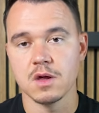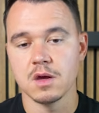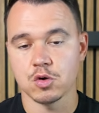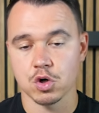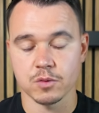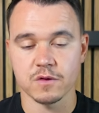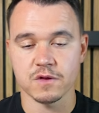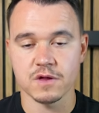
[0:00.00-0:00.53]

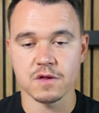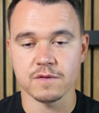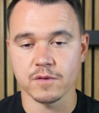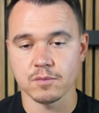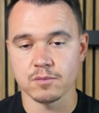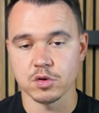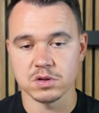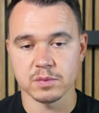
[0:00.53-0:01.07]
currencies
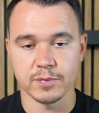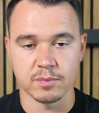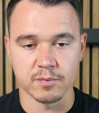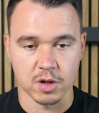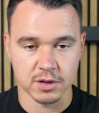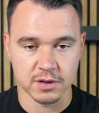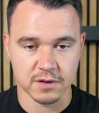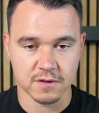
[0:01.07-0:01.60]
from multiple
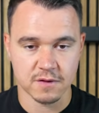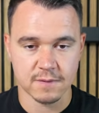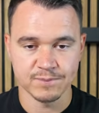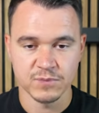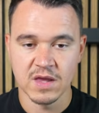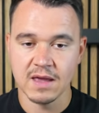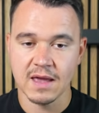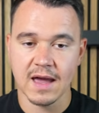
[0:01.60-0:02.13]
markets.
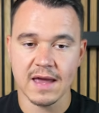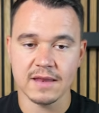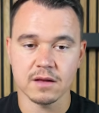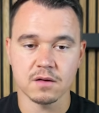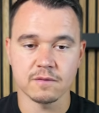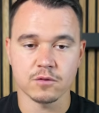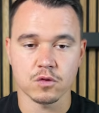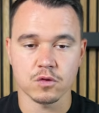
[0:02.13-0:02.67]
And then,
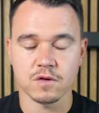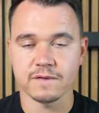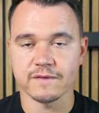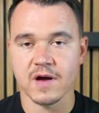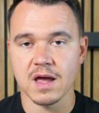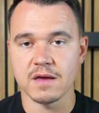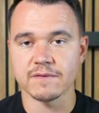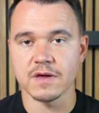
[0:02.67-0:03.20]
of course,
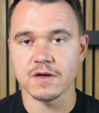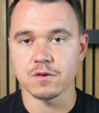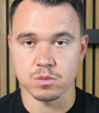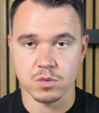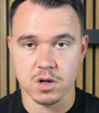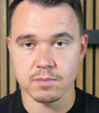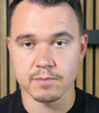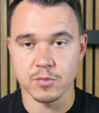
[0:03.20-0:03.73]
5 is
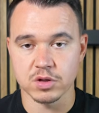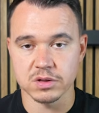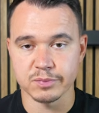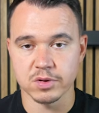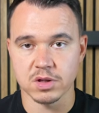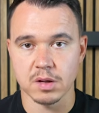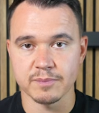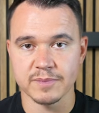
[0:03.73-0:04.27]
run
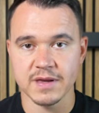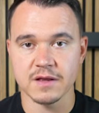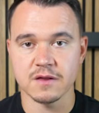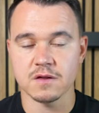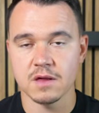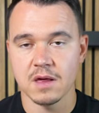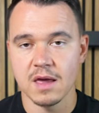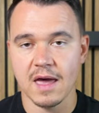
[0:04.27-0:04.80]
multiple
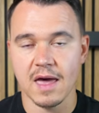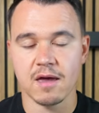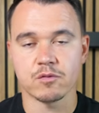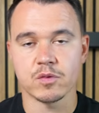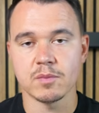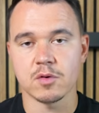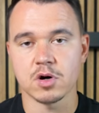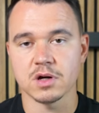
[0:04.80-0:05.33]
campaigns.
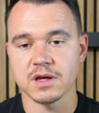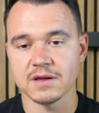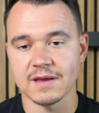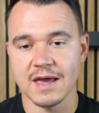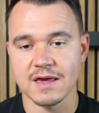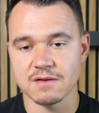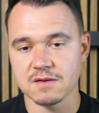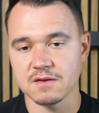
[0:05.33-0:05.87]
Every market
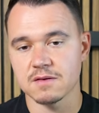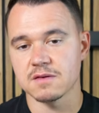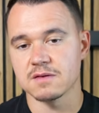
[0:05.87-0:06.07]
has its